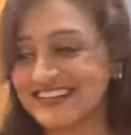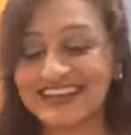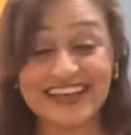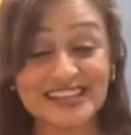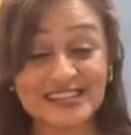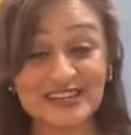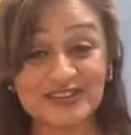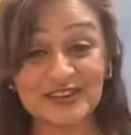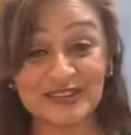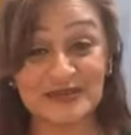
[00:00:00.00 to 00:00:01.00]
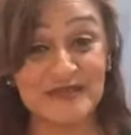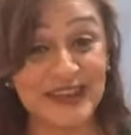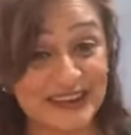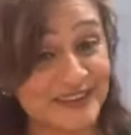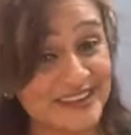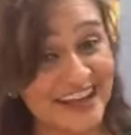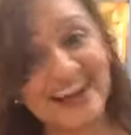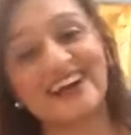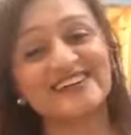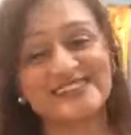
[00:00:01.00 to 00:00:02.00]
The kids control the menu now.
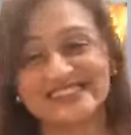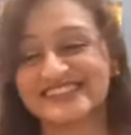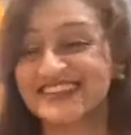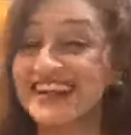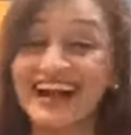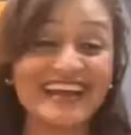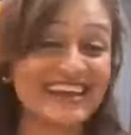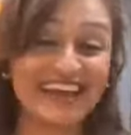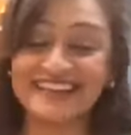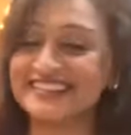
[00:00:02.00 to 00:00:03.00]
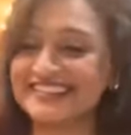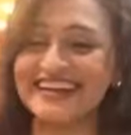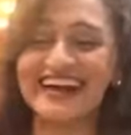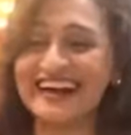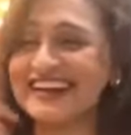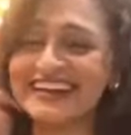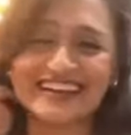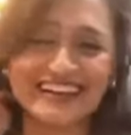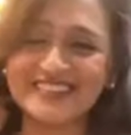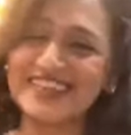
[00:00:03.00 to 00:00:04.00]
I can't lie.
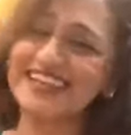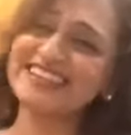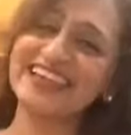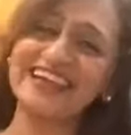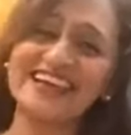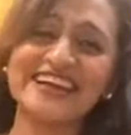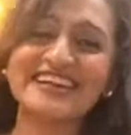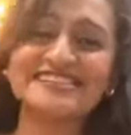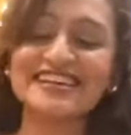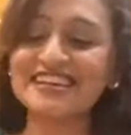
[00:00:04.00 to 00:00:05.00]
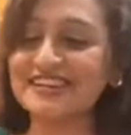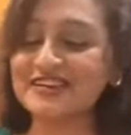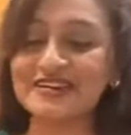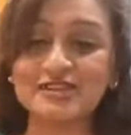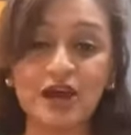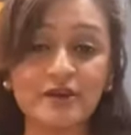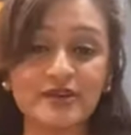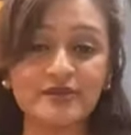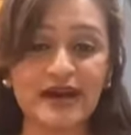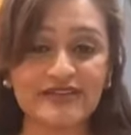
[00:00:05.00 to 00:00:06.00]
Because, you know, it's hard
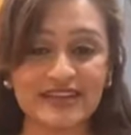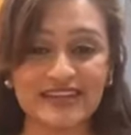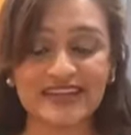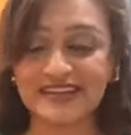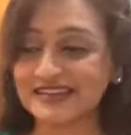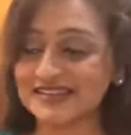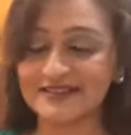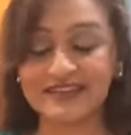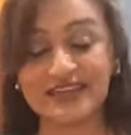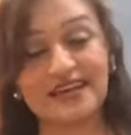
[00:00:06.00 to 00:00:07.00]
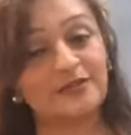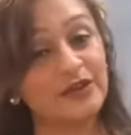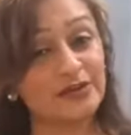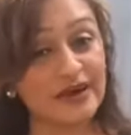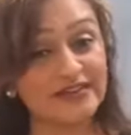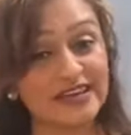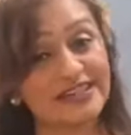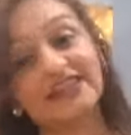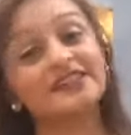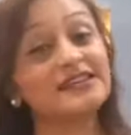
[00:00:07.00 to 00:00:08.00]
when you have a kid that eats everything and when you have a kid
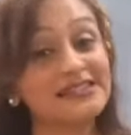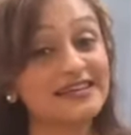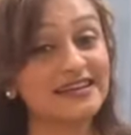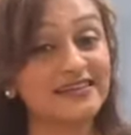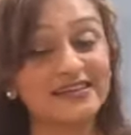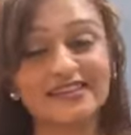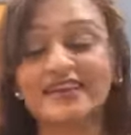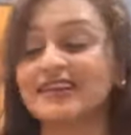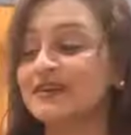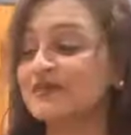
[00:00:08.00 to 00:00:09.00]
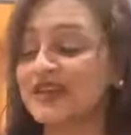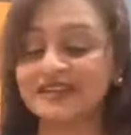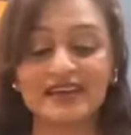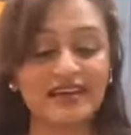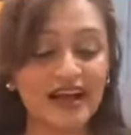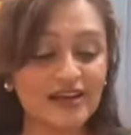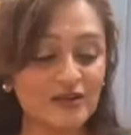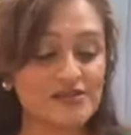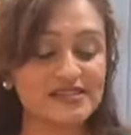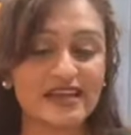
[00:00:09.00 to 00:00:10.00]
that doesn't eat everything. And then I
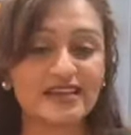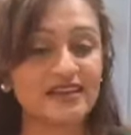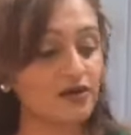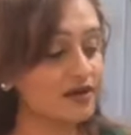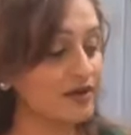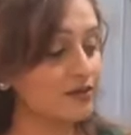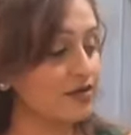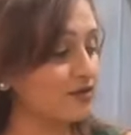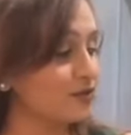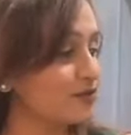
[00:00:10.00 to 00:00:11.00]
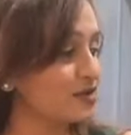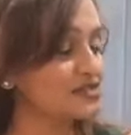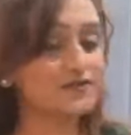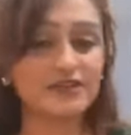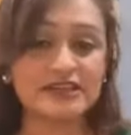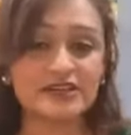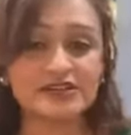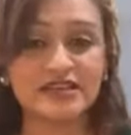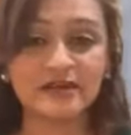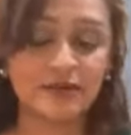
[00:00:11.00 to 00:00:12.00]
always say, like, okay, well, what's for dinner
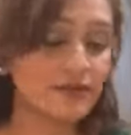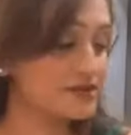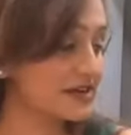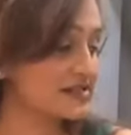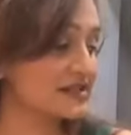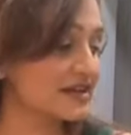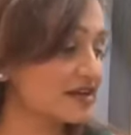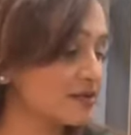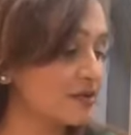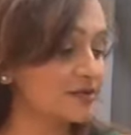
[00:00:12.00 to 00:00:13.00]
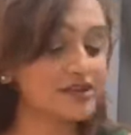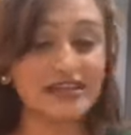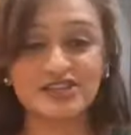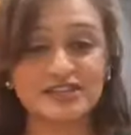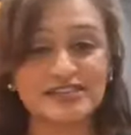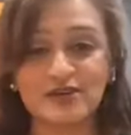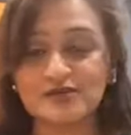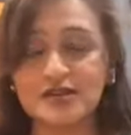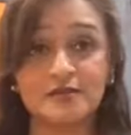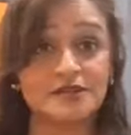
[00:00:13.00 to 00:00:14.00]
today? What would you guys like? Or what would... And Charisse
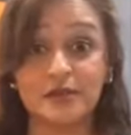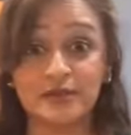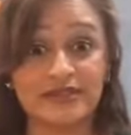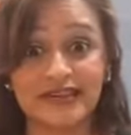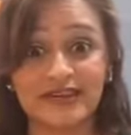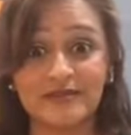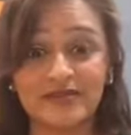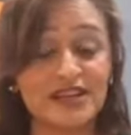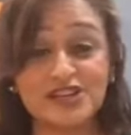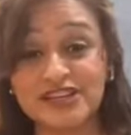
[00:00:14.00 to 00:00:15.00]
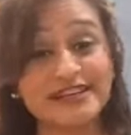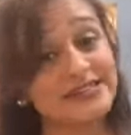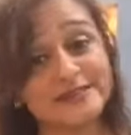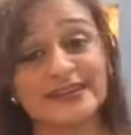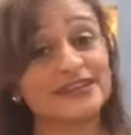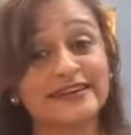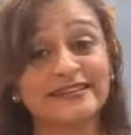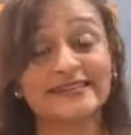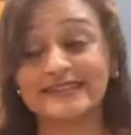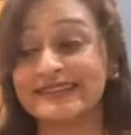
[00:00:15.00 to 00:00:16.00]
always comes up with, like, she is my child.
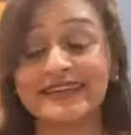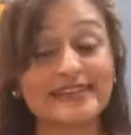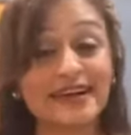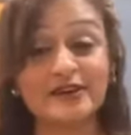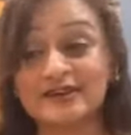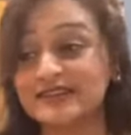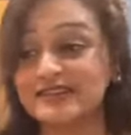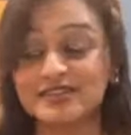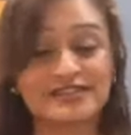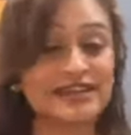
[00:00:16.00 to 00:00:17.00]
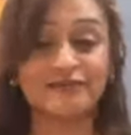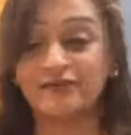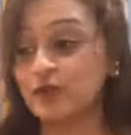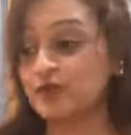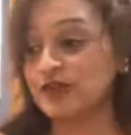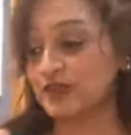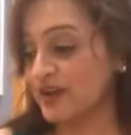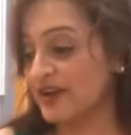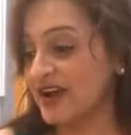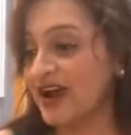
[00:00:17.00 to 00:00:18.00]
Like, that girl is just, like, food
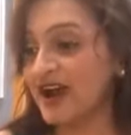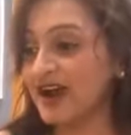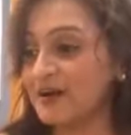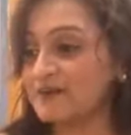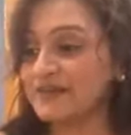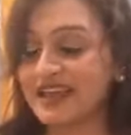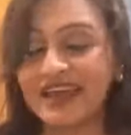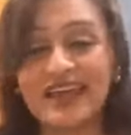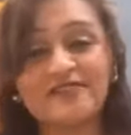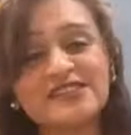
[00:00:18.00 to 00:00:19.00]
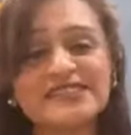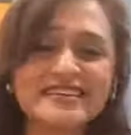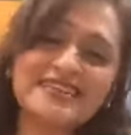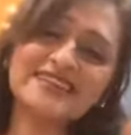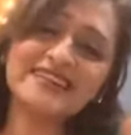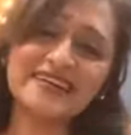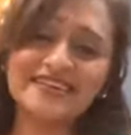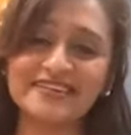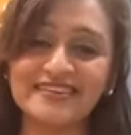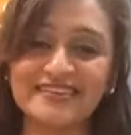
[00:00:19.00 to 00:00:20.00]
galore. Avery's like, eh,
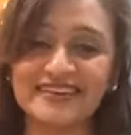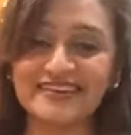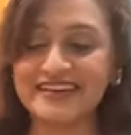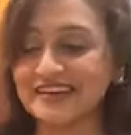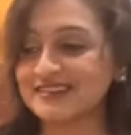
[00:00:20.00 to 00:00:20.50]
I don't know, I don't care.